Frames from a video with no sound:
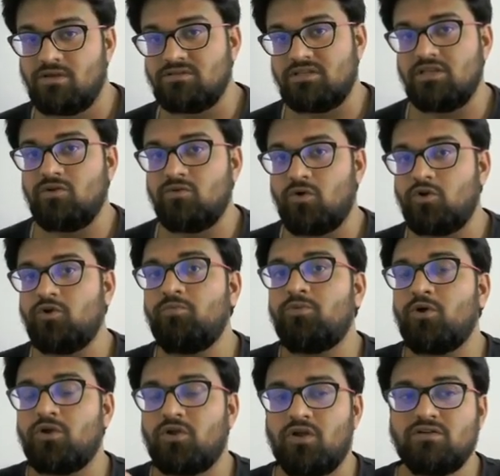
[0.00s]
See, you want to
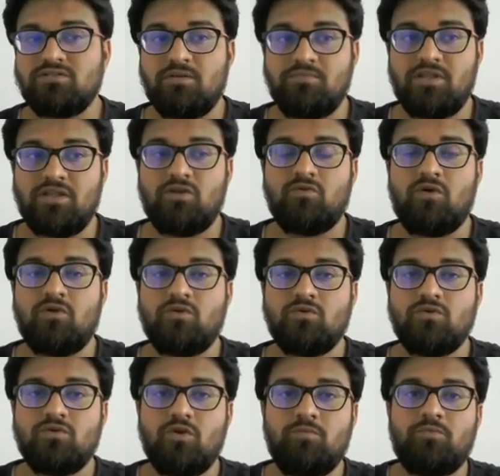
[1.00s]
procure something, you want to,
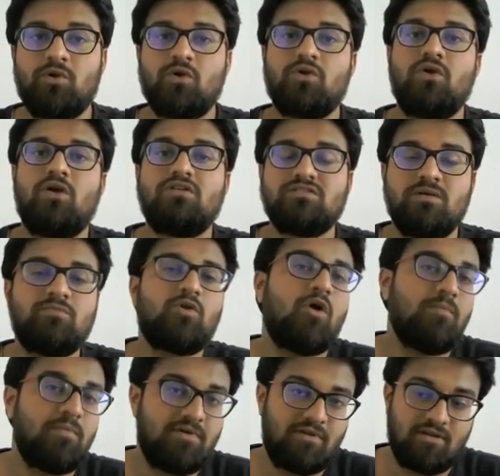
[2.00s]
you know, procure some
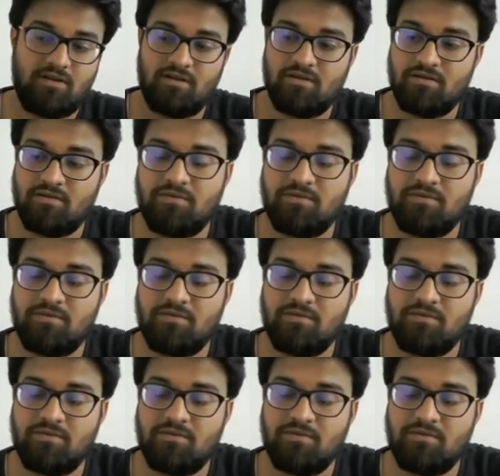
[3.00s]
raw material.